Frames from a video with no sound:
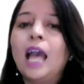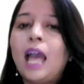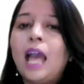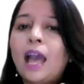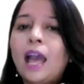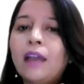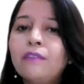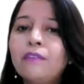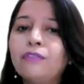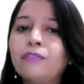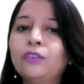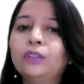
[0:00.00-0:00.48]

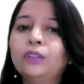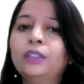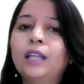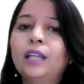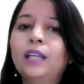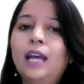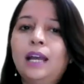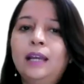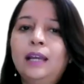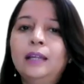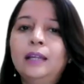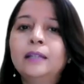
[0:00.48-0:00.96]
And for
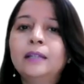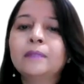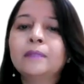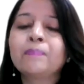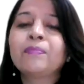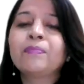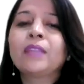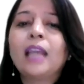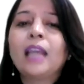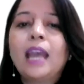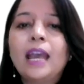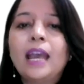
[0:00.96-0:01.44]
that,
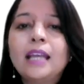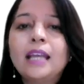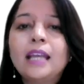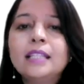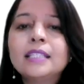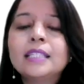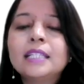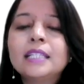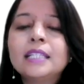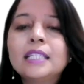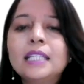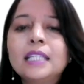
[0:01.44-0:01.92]

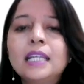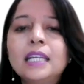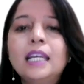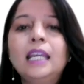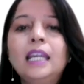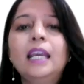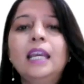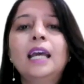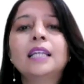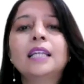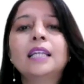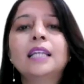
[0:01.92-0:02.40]

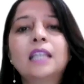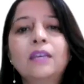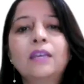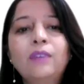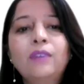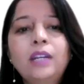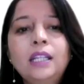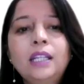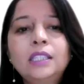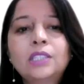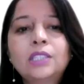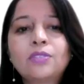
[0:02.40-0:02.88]
NCTE has
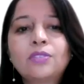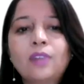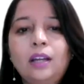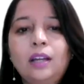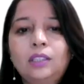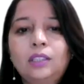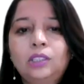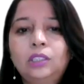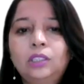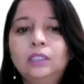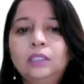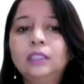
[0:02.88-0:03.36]
given
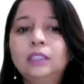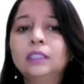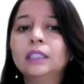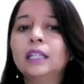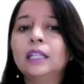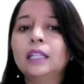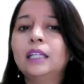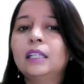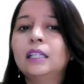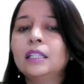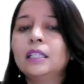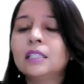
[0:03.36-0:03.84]
instructions.
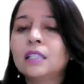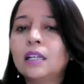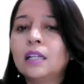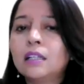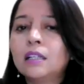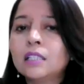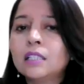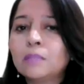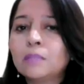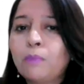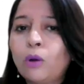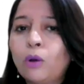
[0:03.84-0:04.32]
It is the
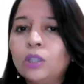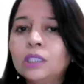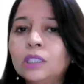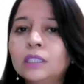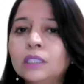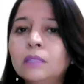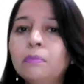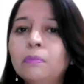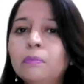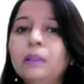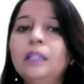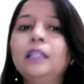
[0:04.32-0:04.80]

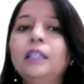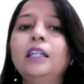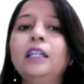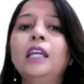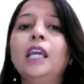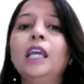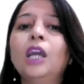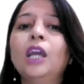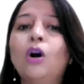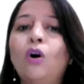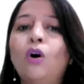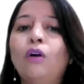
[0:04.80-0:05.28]

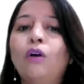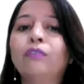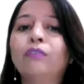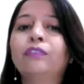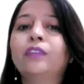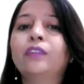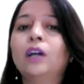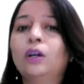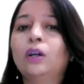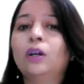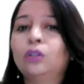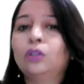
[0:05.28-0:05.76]
responsibility of
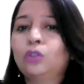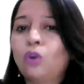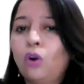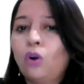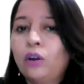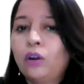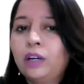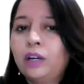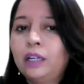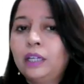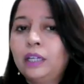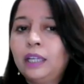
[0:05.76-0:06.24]
the
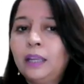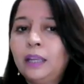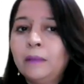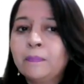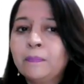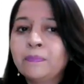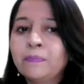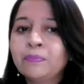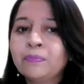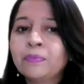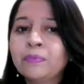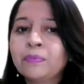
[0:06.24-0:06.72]

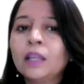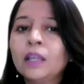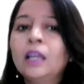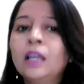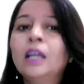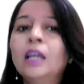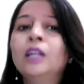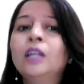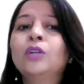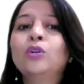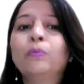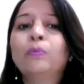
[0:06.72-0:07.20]
authority
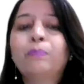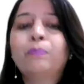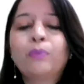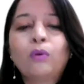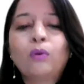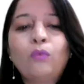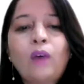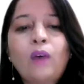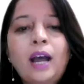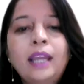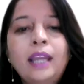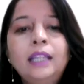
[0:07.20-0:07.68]
to
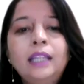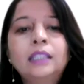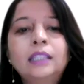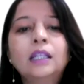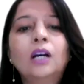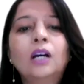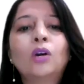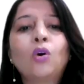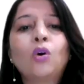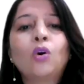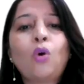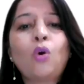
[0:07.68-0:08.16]
provide
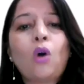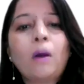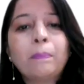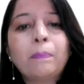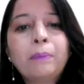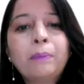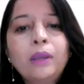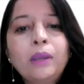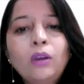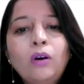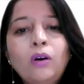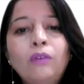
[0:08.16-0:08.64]
a
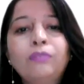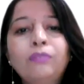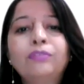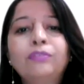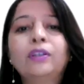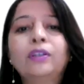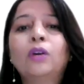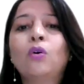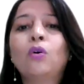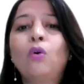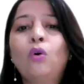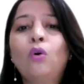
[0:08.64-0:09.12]
copy of
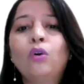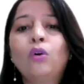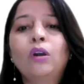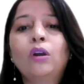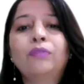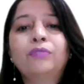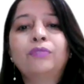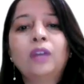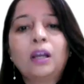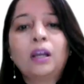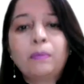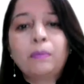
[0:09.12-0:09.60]
the code
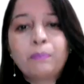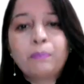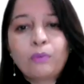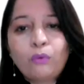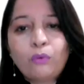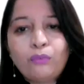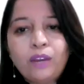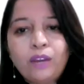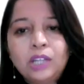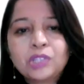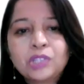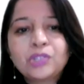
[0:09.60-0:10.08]
of the
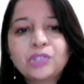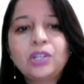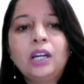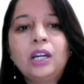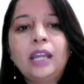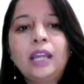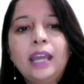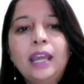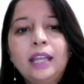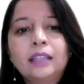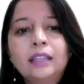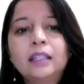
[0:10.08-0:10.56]

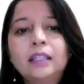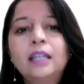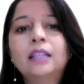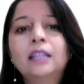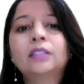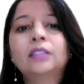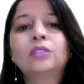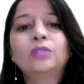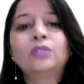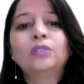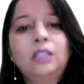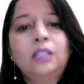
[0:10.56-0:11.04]
professional
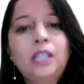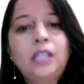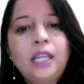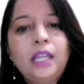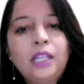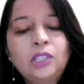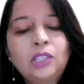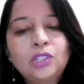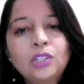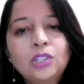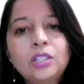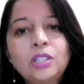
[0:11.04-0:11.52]
ethics to the
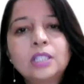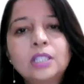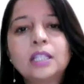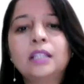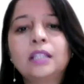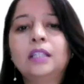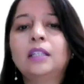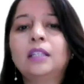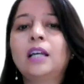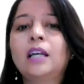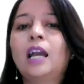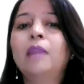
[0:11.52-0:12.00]
teachers
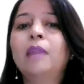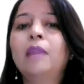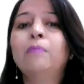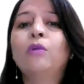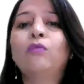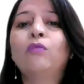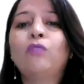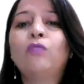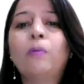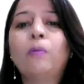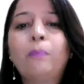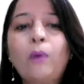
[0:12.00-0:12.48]
at the
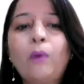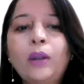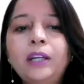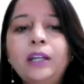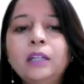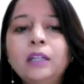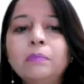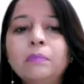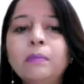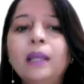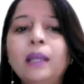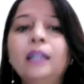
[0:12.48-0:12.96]
time of
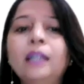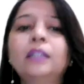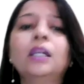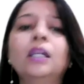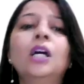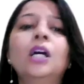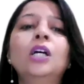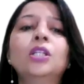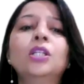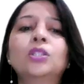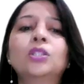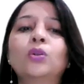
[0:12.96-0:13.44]
appointment
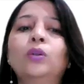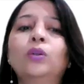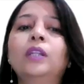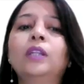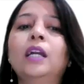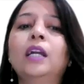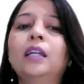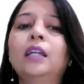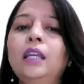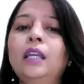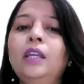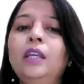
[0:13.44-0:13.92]
so
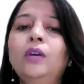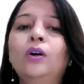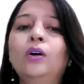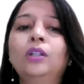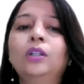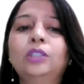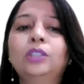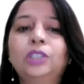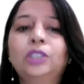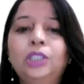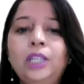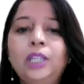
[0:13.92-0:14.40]
that he
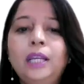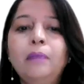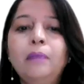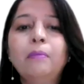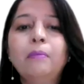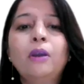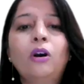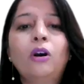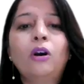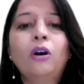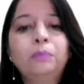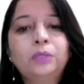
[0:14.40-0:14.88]
or she
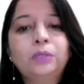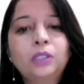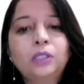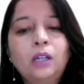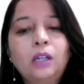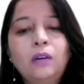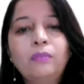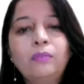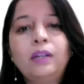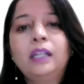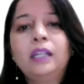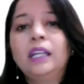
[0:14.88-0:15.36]
may
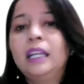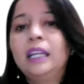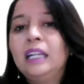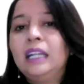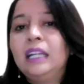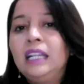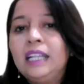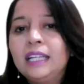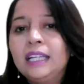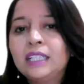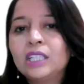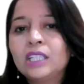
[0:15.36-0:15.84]
observe it
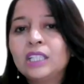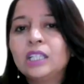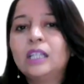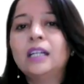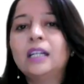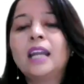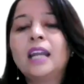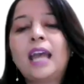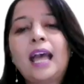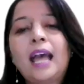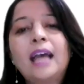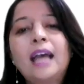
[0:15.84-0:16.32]
in
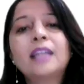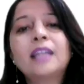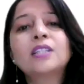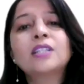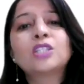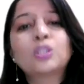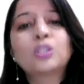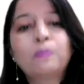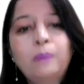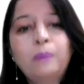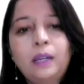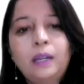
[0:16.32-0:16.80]
letter and
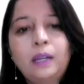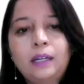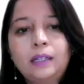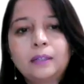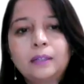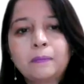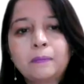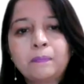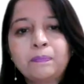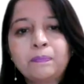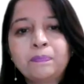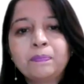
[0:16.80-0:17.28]

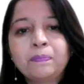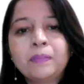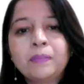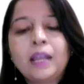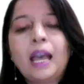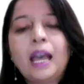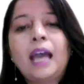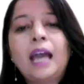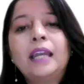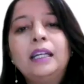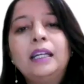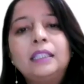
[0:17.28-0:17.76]
spirit.
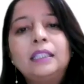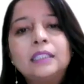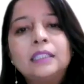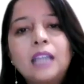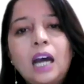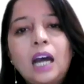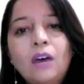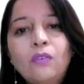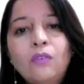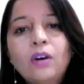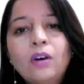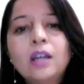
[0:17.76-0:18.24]
And it's
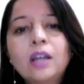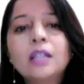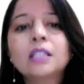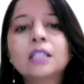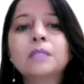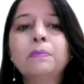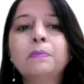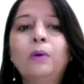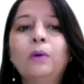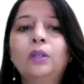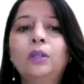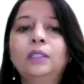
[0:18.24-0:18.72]
our
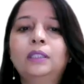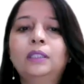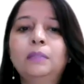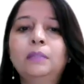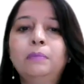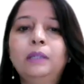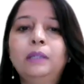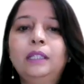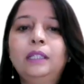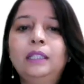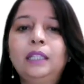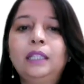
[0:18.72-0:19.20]

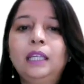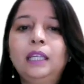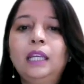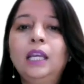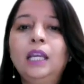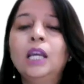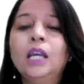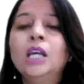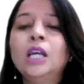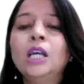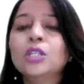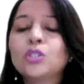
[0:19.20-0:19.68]

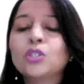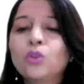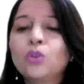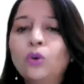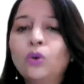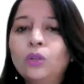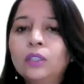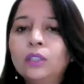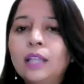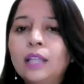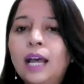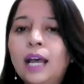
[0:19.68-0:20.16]
responsibility
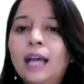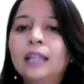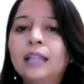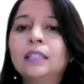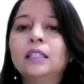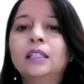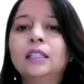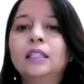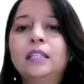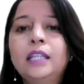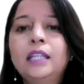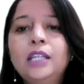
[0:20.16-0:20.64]
so
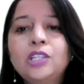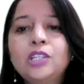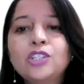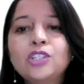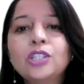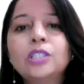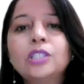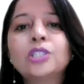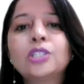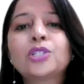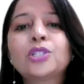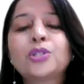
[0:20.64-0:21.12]
that
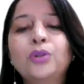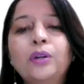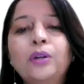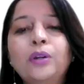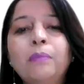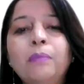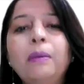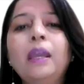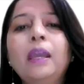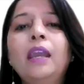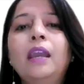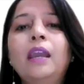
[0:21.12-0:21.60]
teachers
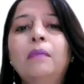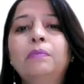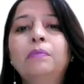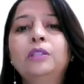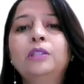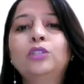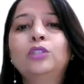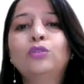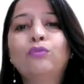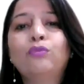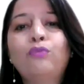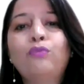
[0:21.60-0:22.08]
should be
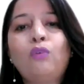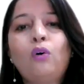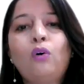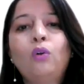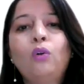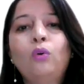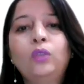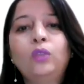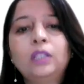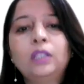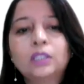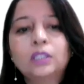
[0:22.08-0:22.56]
able to
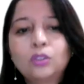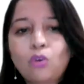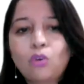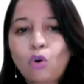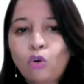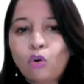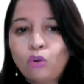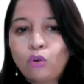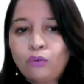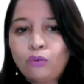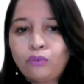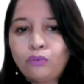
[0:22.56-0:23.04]
follow this
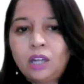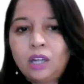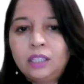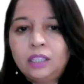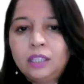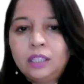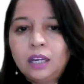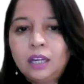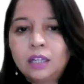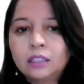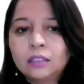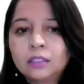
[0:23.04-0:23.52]
code of
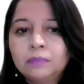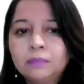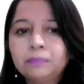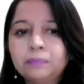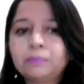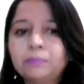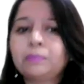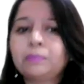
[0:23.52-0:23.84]
conduct